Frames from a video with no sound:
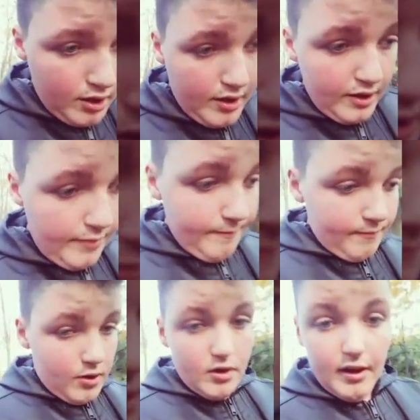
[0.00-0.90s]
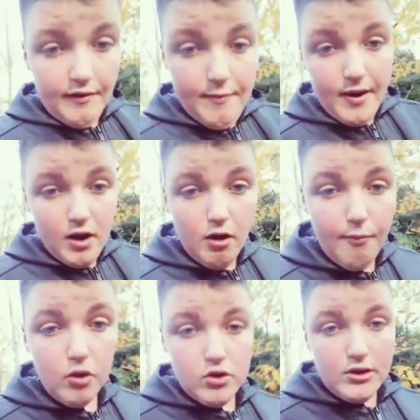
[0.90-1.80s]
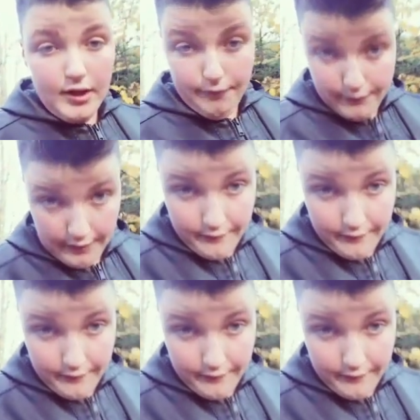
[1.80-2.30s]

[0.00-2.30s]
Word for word: Um, so there'll be a lot more stuff